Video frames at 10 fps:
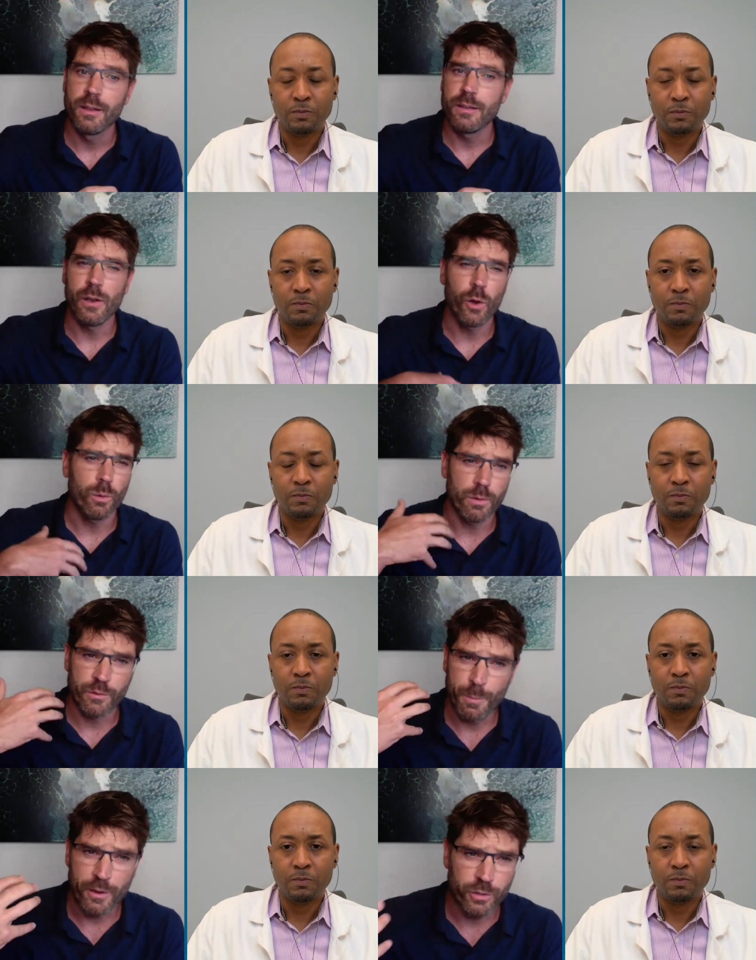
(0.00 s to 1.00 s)
Speaker 1: you know,
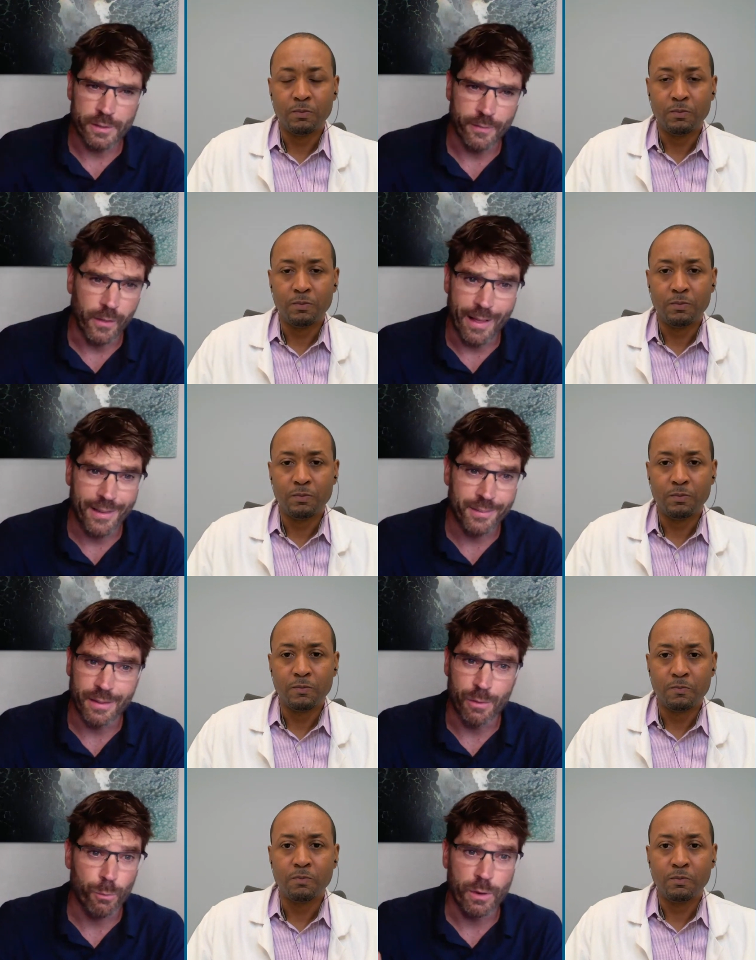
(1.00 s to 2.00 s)
especially in the last
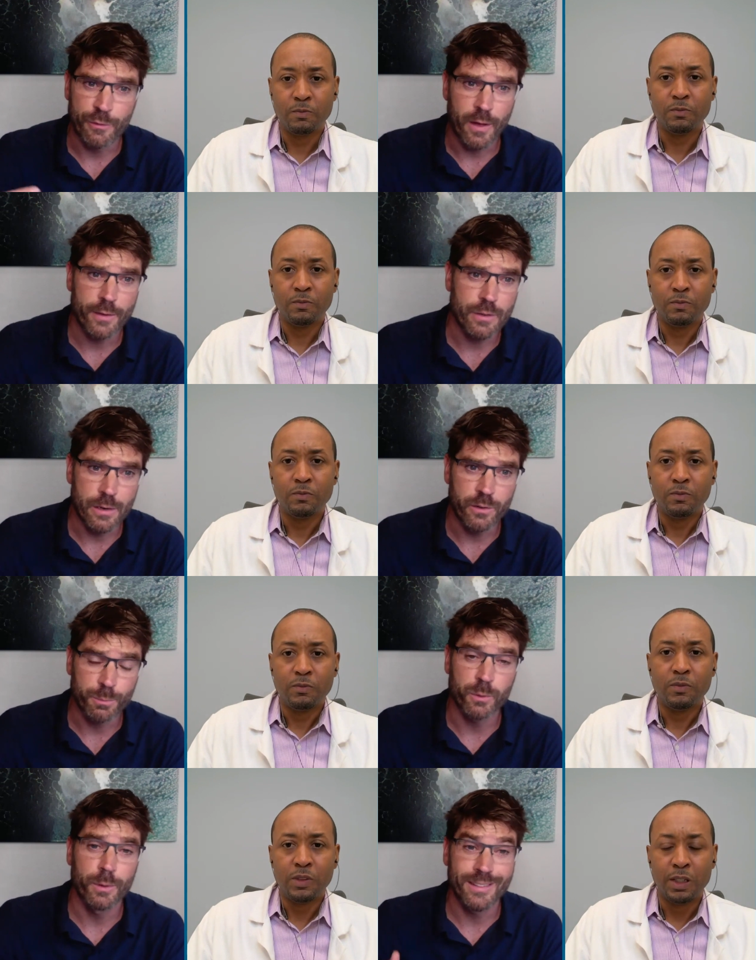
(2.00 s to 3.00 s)
like three to five years,
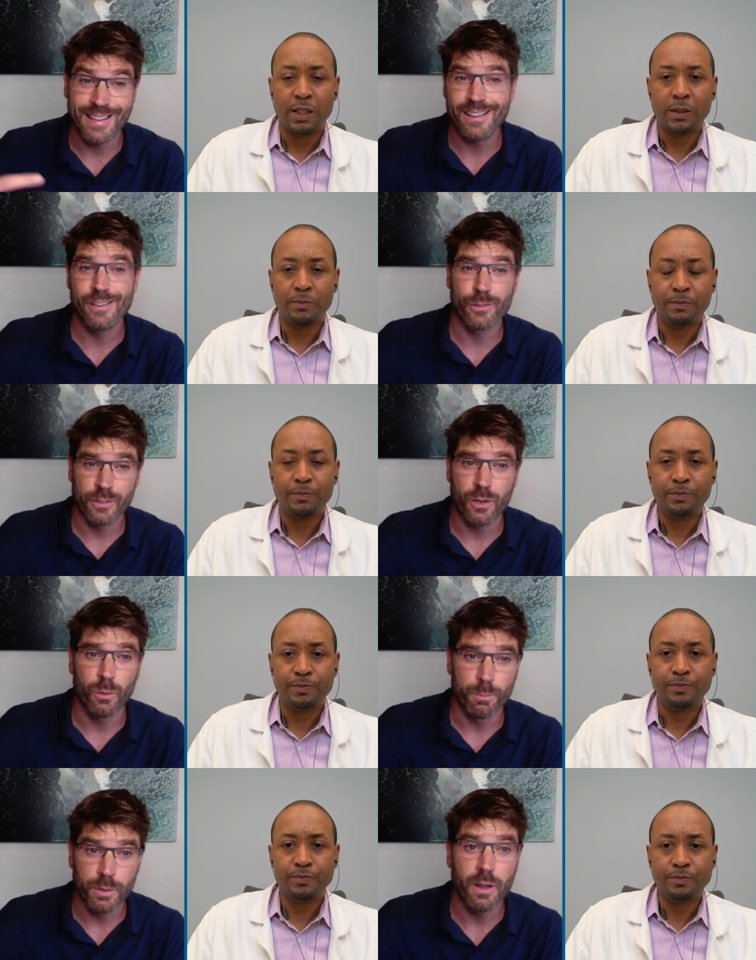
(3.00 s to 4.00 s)
but really yeah. 10 years
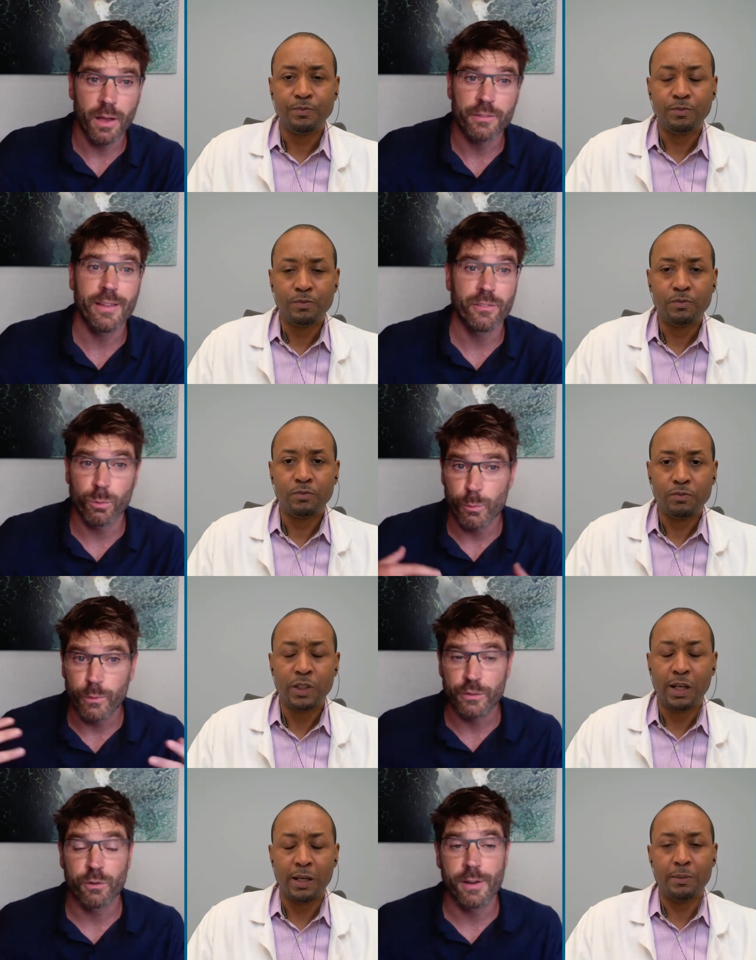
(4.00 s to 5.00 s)
ago plus, that's when we
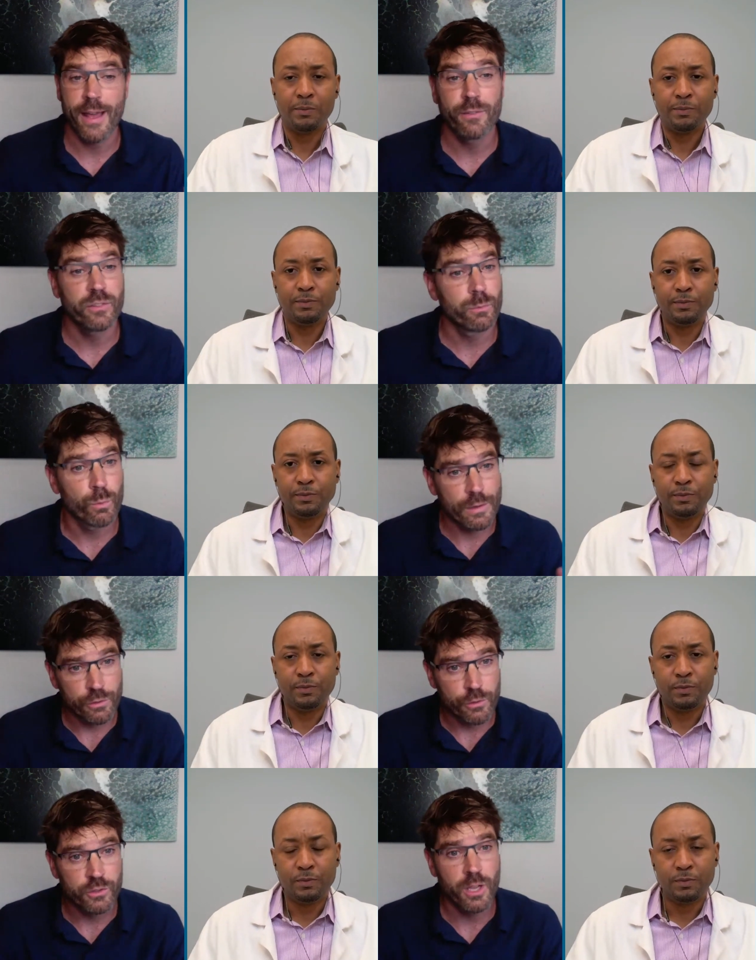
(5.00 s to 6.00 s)
really yeah. started having some research